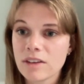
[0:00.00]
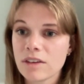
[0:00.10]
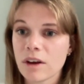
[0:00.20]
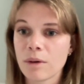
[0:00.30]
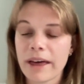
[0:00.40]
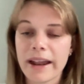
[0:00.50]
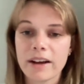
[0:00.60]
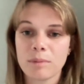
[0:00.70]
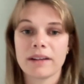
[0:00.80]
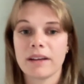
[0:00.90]
So that
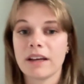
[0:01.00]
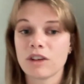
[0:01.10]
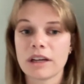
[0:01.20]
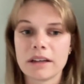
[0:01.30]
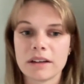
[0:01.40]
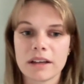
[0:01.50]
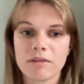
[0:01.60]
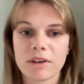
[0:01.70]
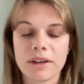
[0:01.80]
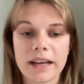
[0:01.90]
expectation can
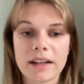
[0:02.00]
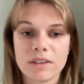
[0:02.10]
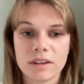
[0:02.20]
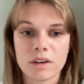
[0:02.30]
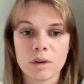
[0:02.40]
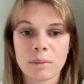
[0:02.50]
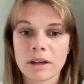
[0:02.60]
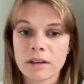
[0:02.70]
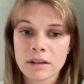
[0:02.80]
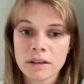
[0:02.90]
really get to you. But